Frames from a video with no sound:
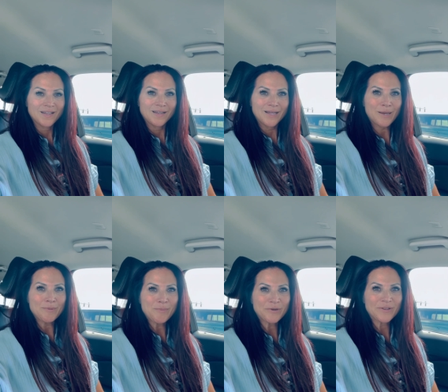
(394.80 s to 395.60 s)

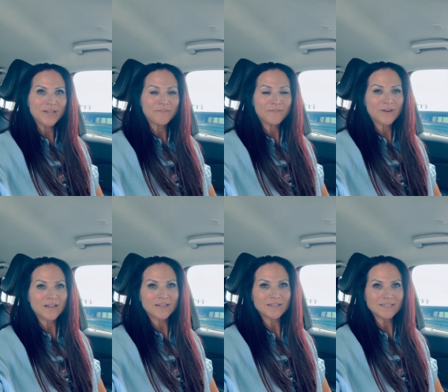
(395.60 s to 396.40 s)
Happy birthday,
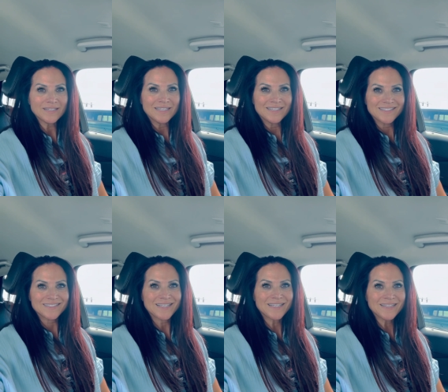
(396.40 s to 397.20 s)
friend.
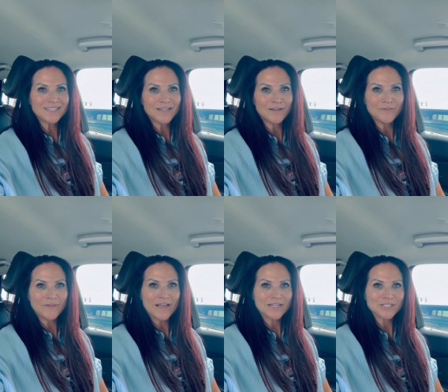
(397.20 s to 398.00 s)
Sending love
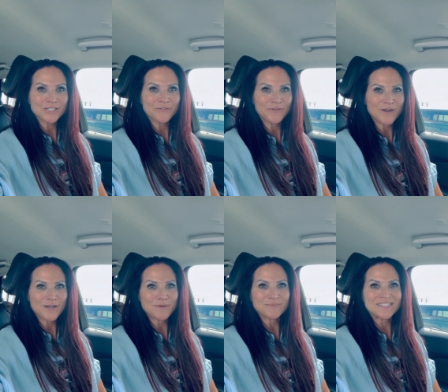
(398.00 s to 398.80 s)
actually
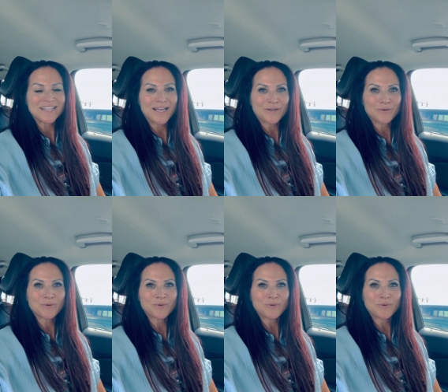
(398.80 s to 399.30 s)
from Seattle,